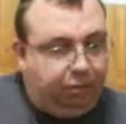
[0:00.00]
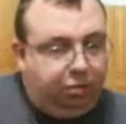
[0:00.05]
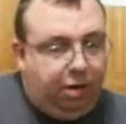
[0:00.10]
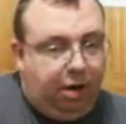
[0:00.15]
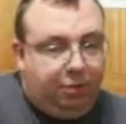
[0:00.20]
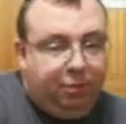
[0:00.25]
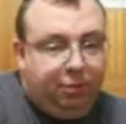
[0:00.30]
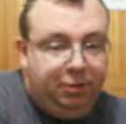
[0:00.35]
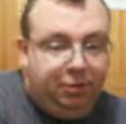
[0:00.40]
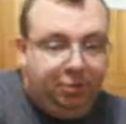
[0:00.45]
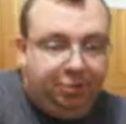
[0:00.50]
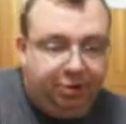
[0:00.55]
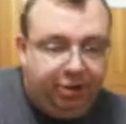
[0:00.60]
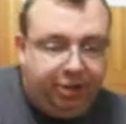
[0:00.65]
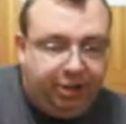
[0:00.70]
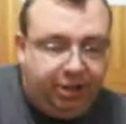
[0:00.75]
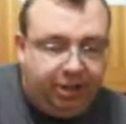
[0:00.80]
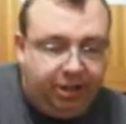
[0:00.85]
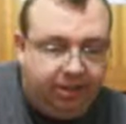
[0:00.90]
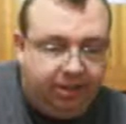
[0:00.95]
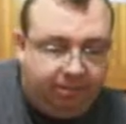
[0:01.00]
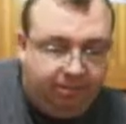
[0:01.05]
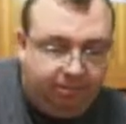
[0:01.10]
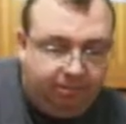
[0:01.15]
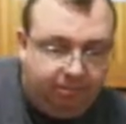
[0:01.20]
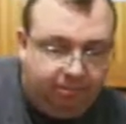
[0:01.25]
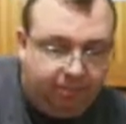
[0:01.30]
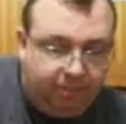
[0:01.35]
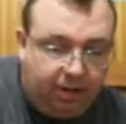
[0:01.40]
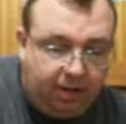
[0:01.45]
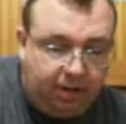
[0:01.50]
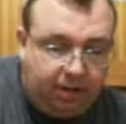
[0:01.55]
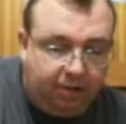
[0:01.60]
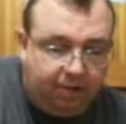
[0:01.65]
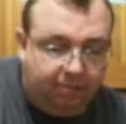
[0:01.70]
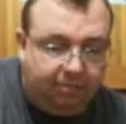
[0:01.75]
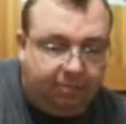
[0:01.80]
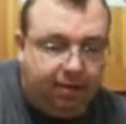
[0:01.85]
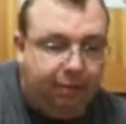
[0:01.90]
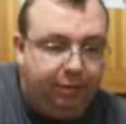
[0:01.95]
Proper nutrition.
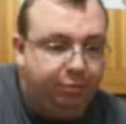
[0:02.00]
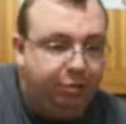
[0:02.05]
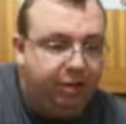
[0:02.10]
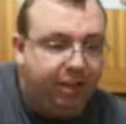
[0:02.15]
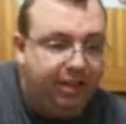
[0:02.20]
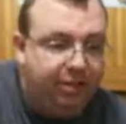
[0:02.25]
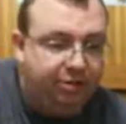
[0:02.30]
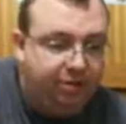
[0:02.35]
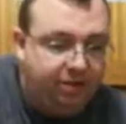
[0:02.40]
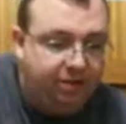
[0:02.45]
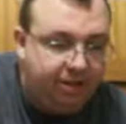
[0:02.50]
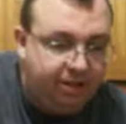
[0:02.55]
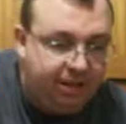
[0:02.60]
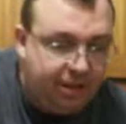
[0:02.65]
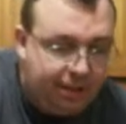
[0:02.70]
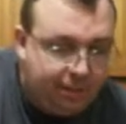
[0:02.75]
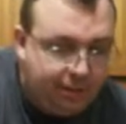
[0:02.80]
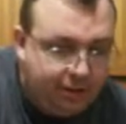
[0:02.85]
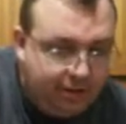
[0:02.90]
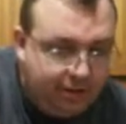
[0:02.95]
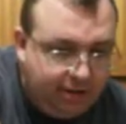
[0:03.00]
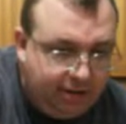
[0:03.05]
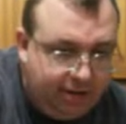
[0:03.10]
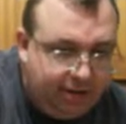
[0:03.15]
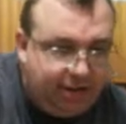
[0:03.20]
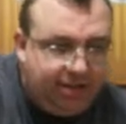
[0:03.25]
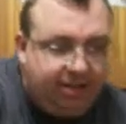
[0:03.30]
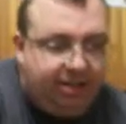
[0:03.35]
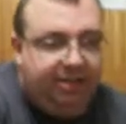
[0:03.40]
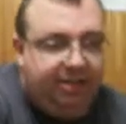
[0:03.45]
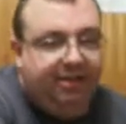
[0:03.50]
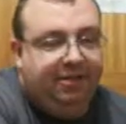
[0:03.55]
Red brains are top of the list.